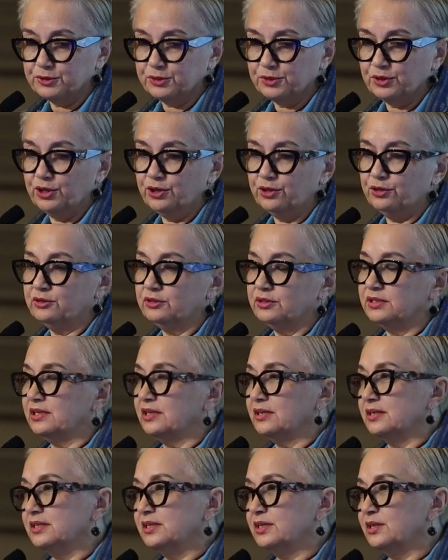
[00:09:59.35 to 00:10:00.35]
So here you
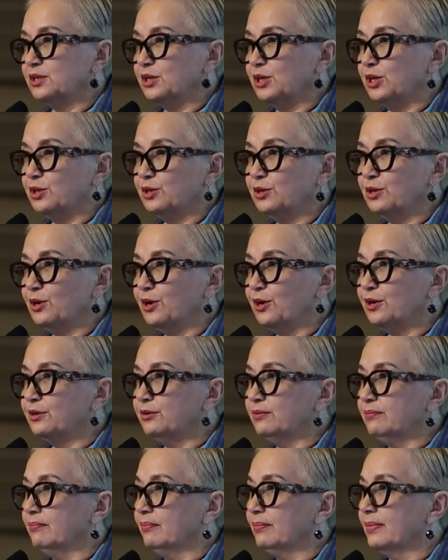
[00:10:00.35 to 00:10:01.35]
see us in the
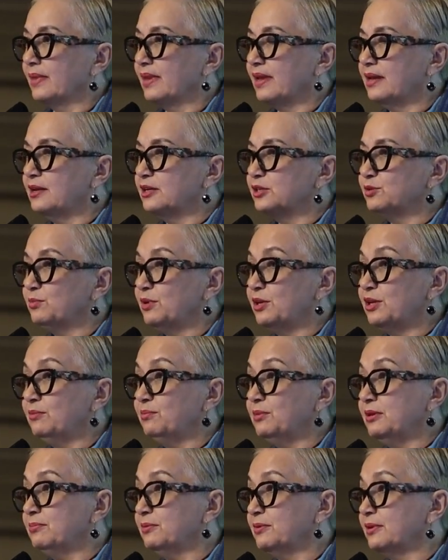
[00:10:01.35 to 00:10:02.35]
kindergarten, and as many
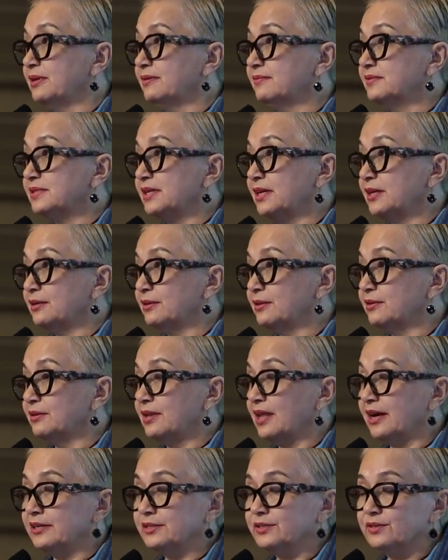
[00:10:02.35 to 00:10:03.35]
people have said in the
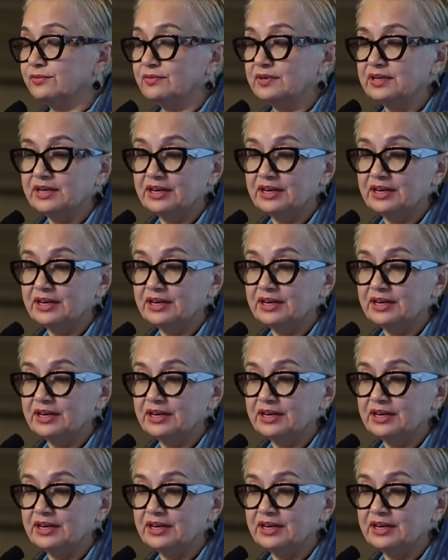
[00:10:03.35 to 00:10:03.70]
last 3